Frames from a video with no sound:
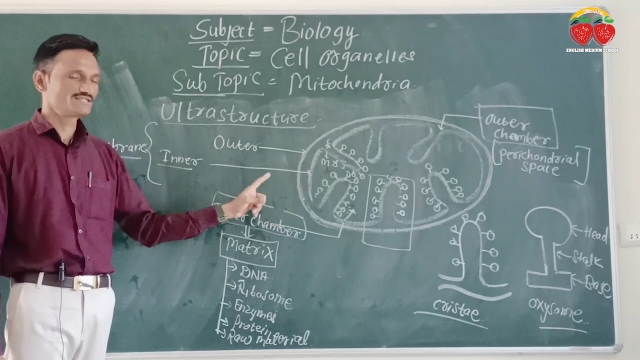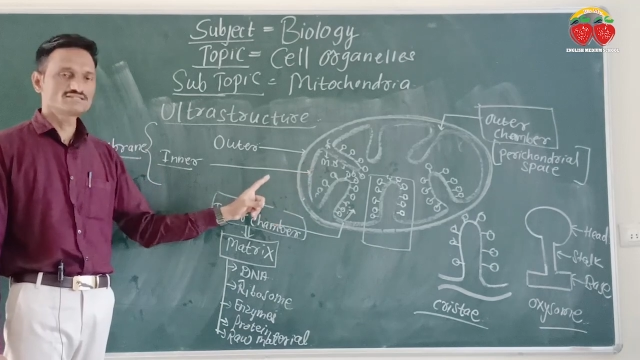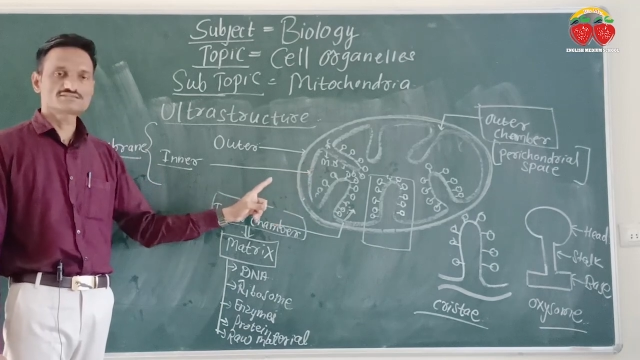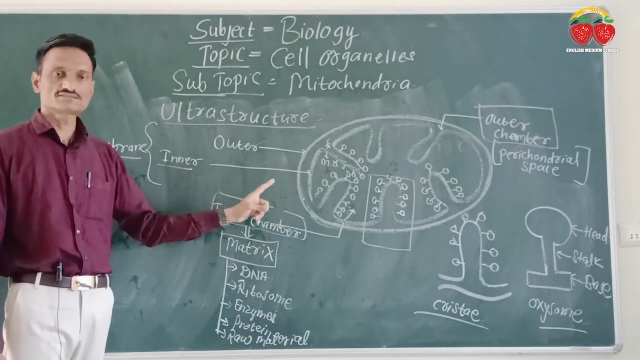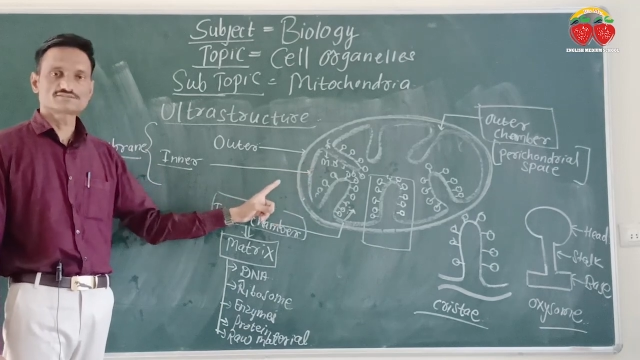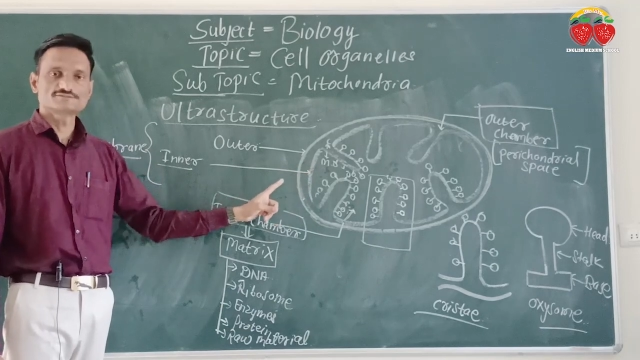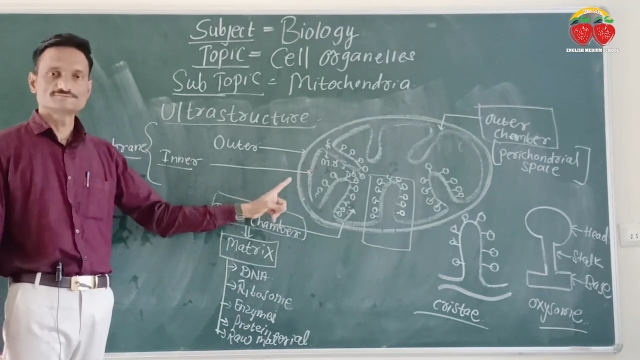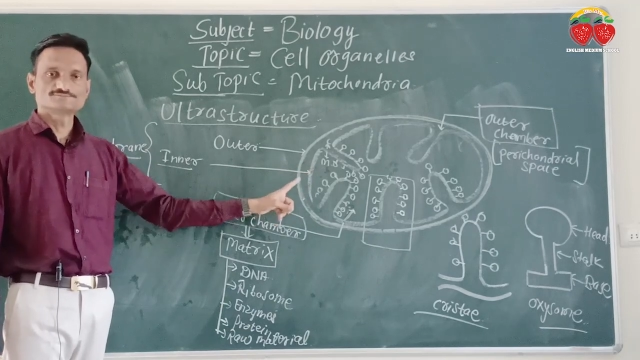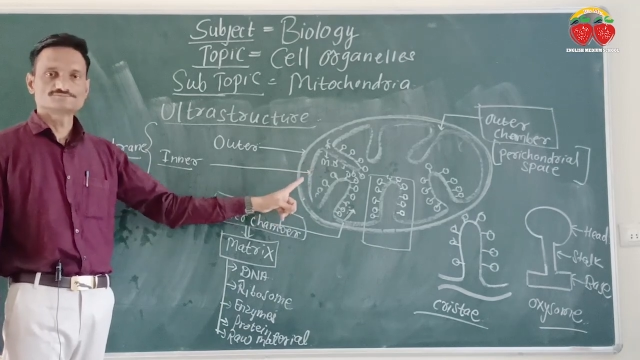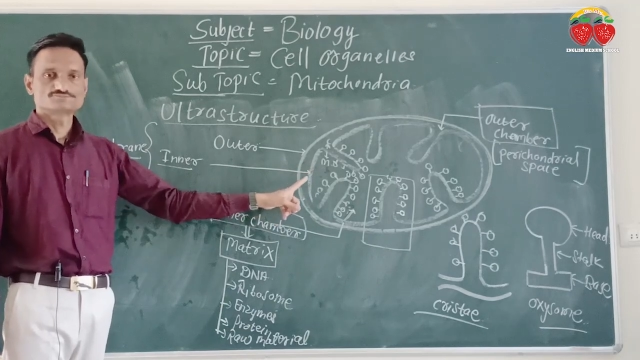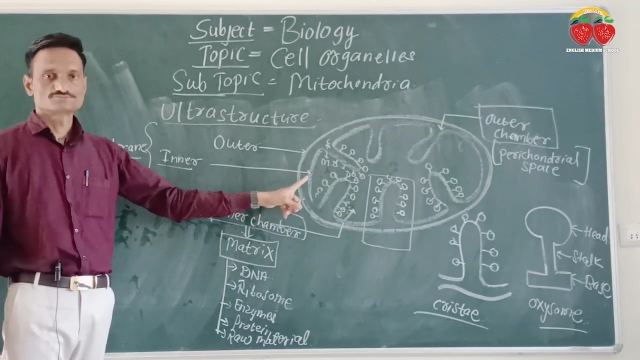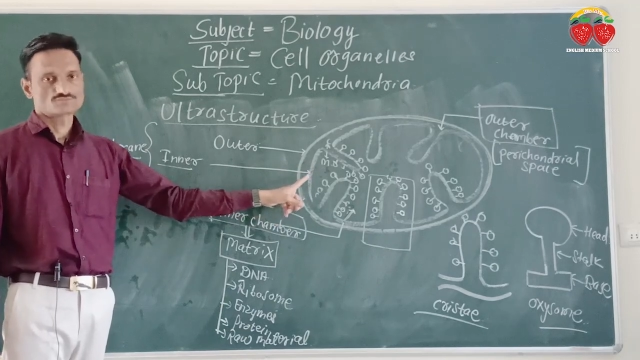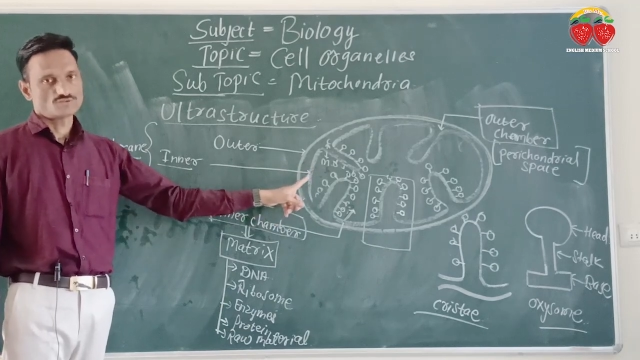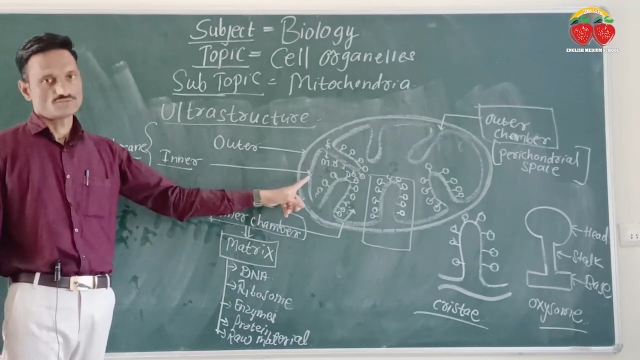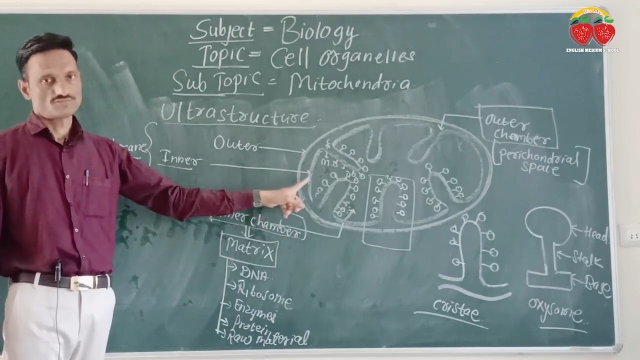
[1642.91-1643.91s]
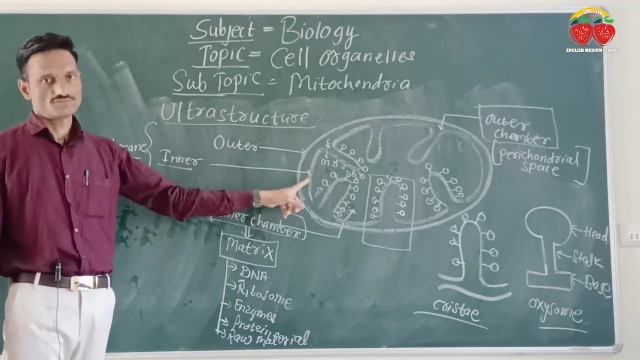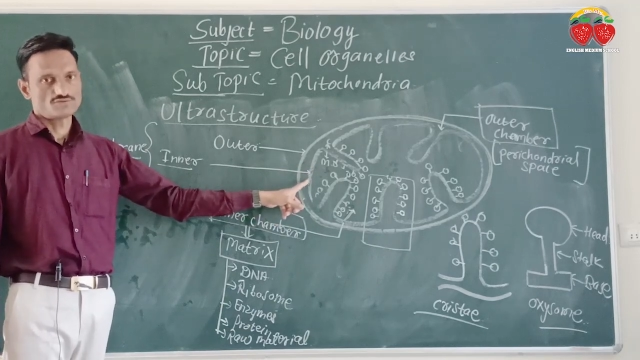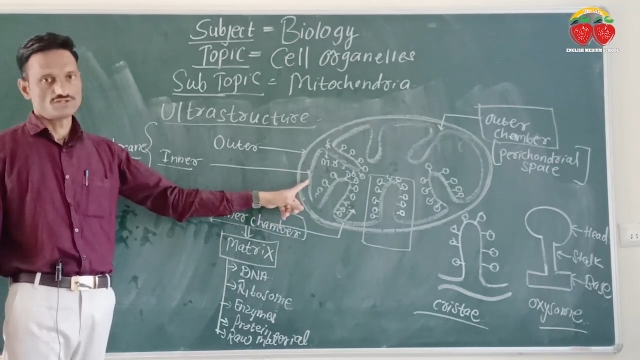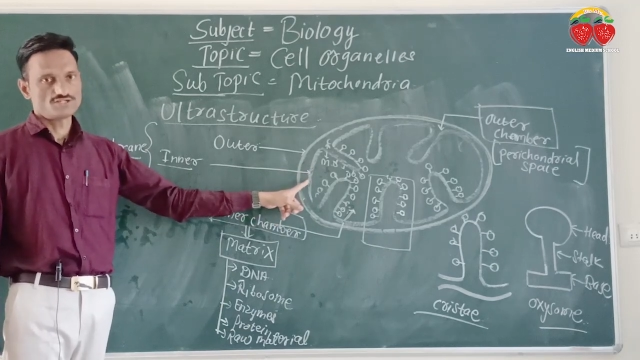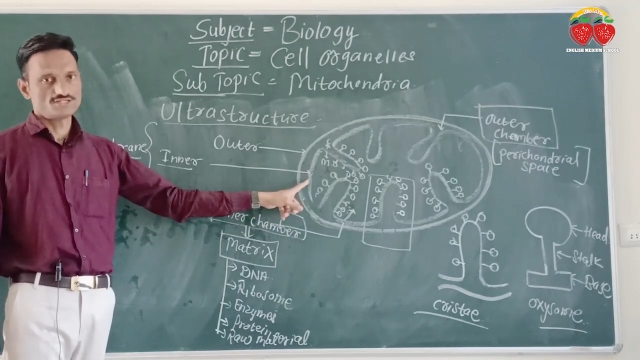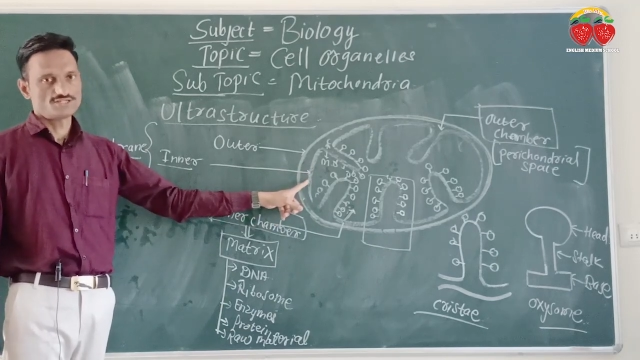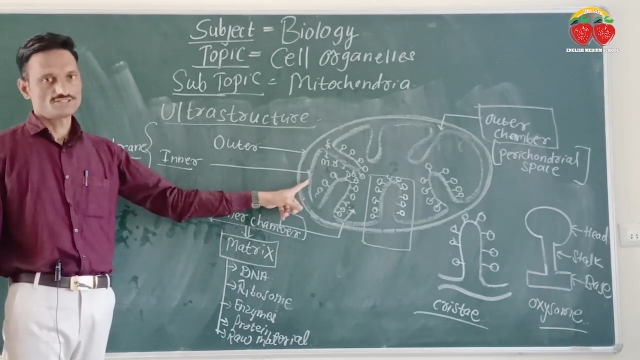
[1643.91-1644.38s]
is
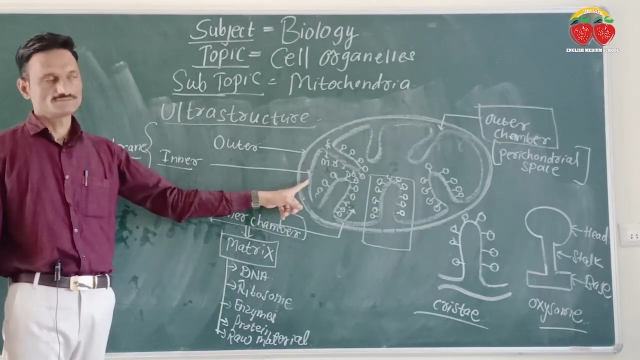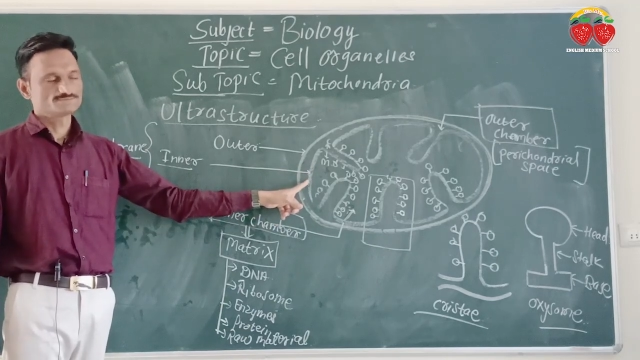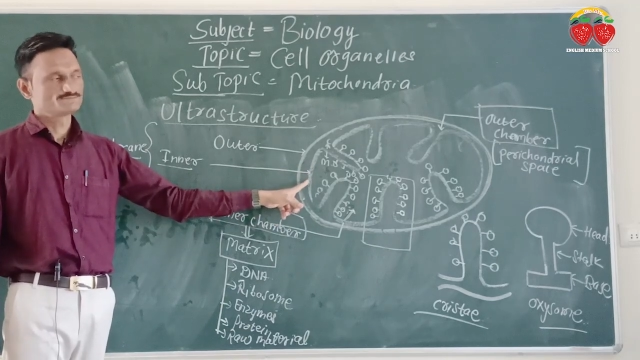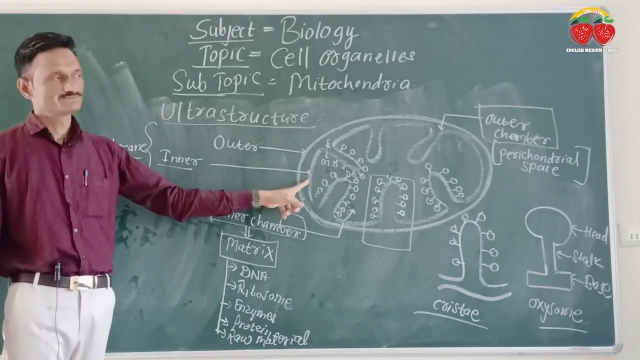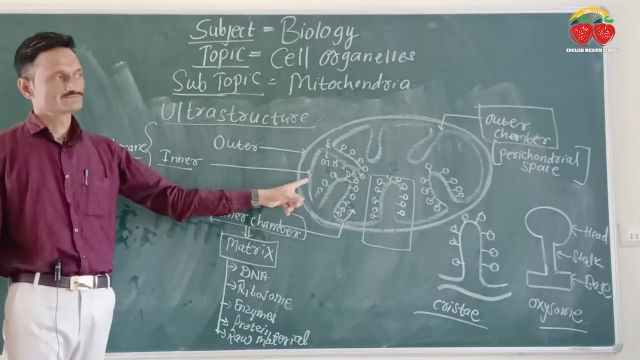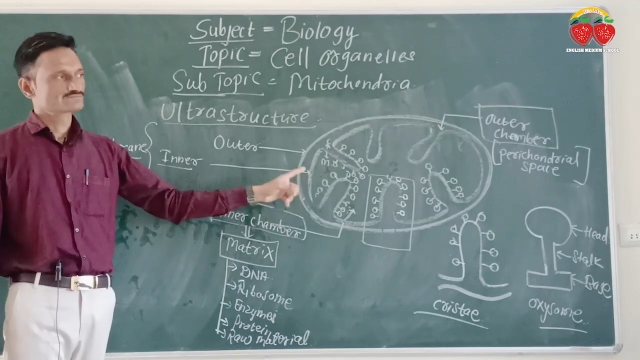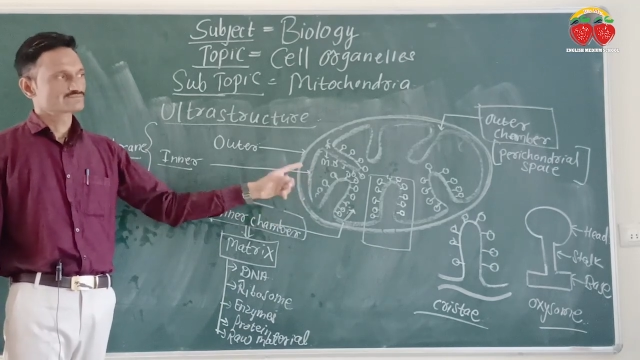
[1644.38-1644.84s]
folded.